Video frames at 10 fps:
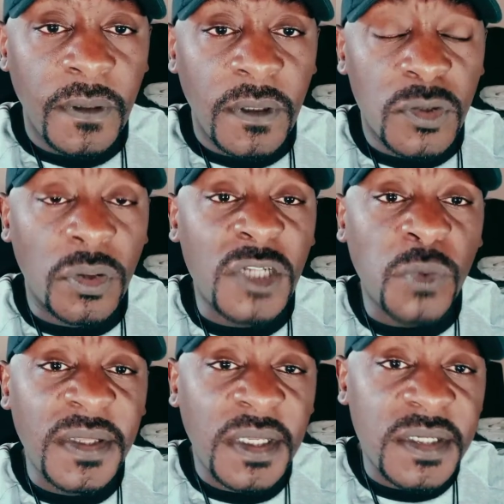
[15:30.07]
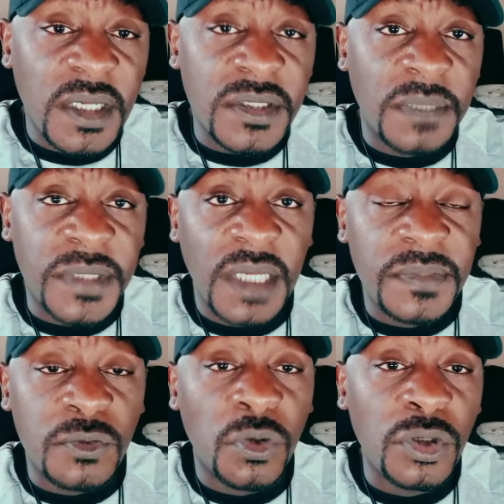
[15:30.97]
So that's why they say
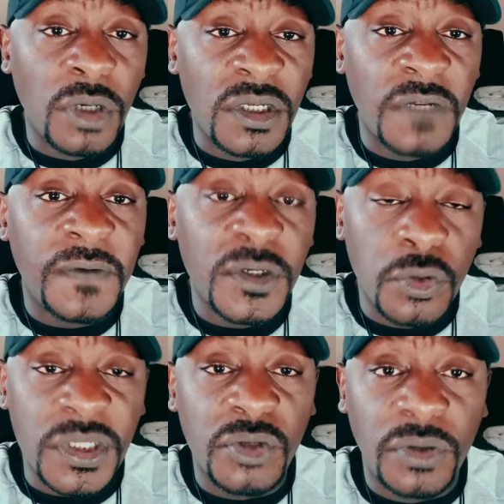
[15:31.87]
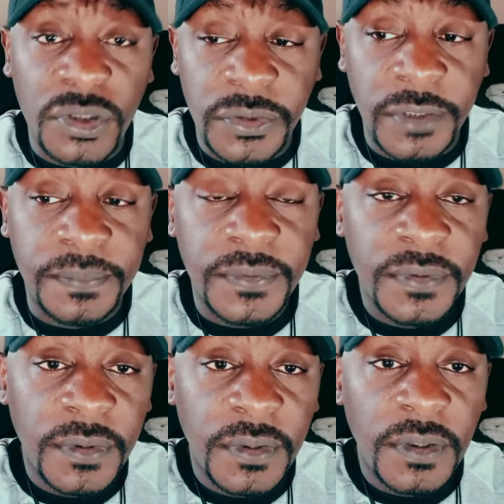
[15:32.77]
sometimes when you are in a very toxic relationship,
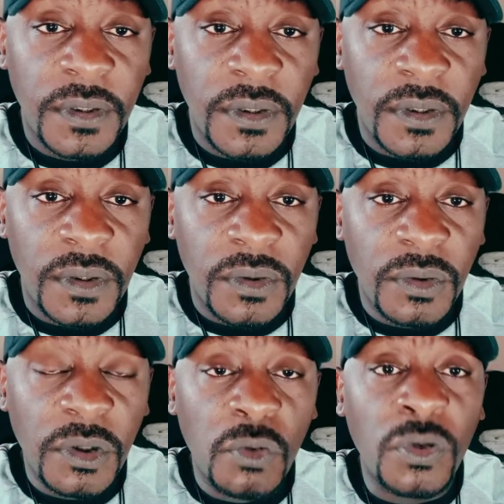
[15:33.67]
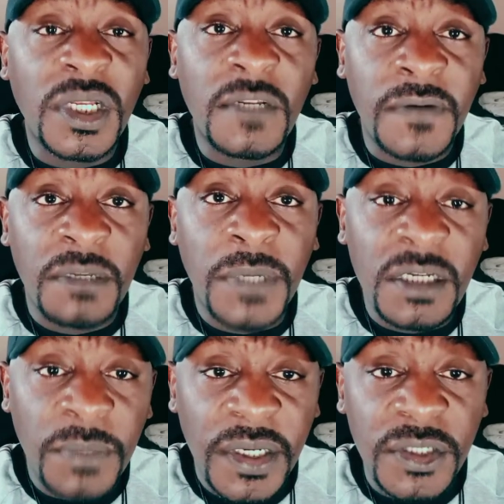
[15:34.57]
when you're in a very bad
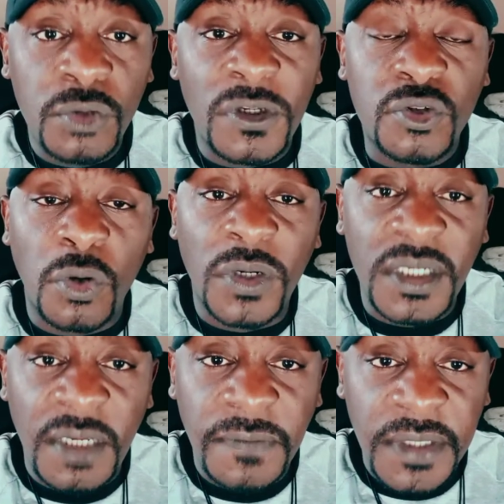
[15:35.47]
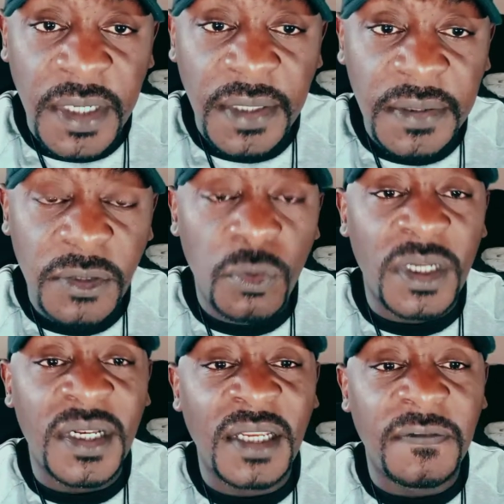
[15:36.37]
marriage, you are struggling every day, you are
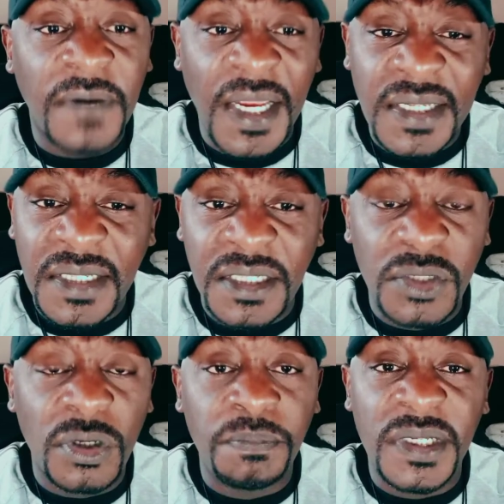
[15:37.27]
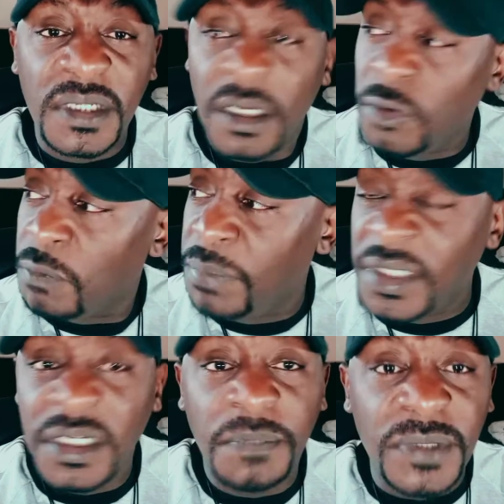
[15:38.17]
like fighting, you're beating
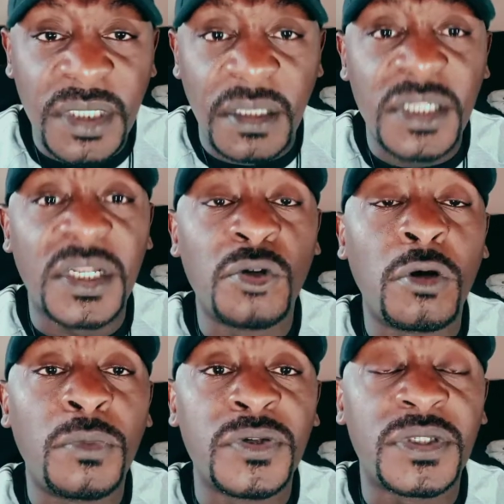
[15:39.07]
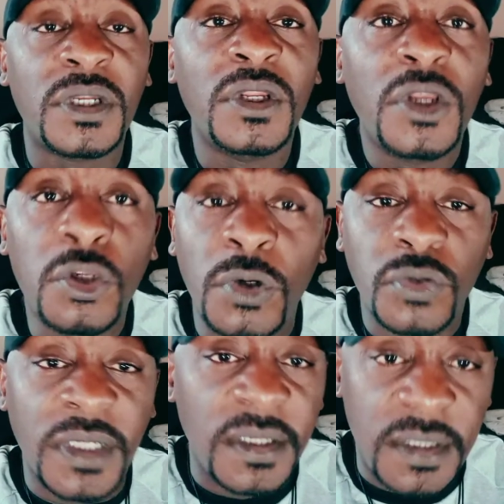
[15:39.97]
up each other. It's like almost you want to
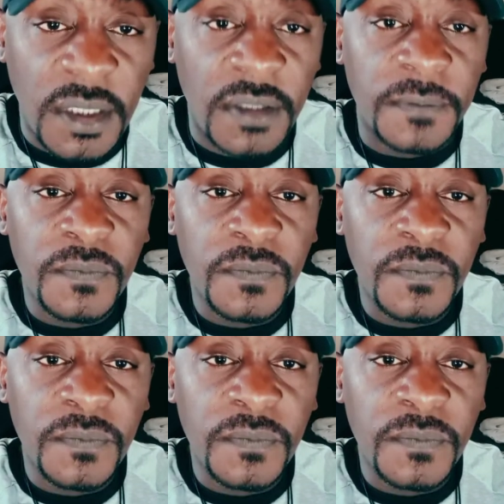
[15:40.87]
kill each other.